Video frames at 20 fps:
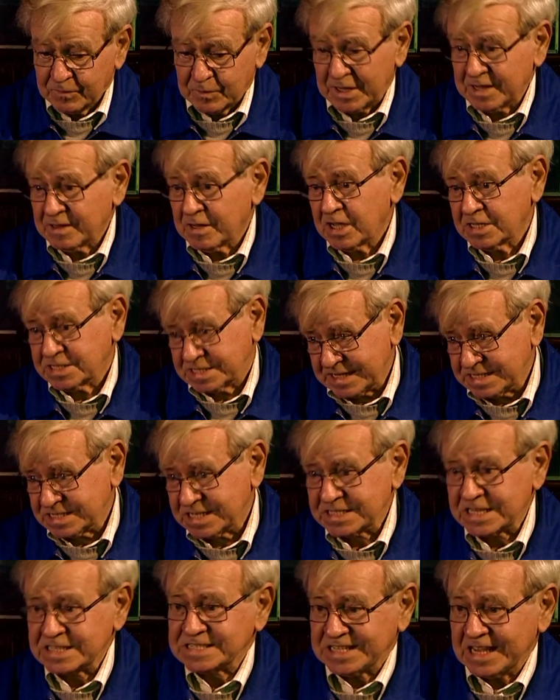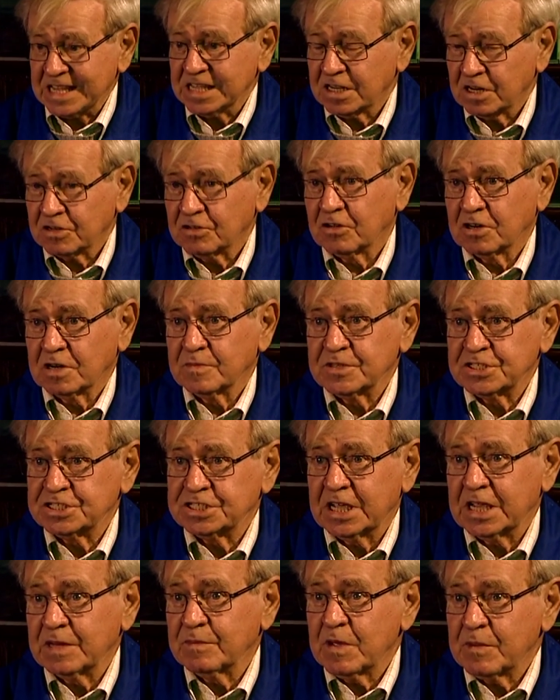Well, this is a single colour
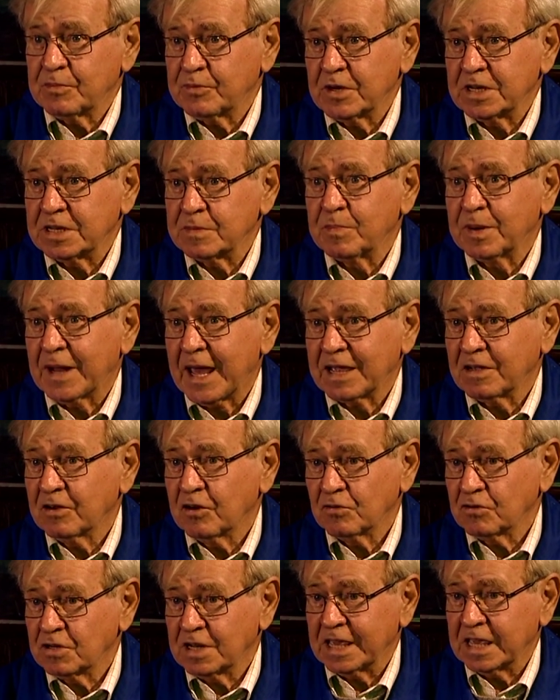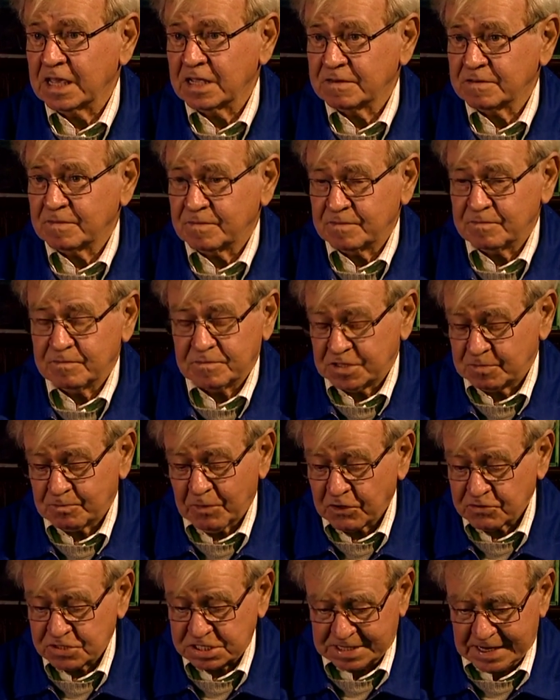machine. We printed black only
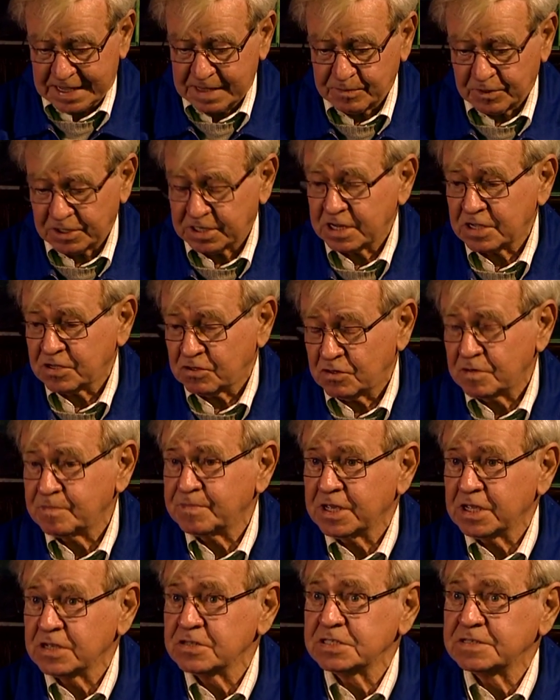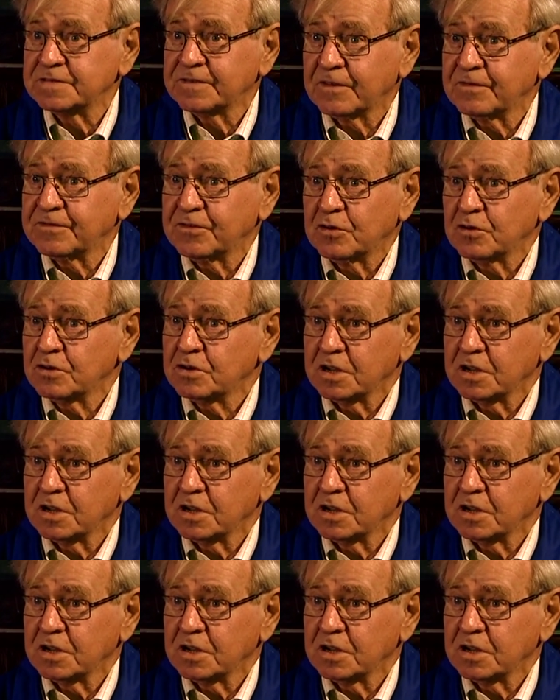mostly, but it could be used for 4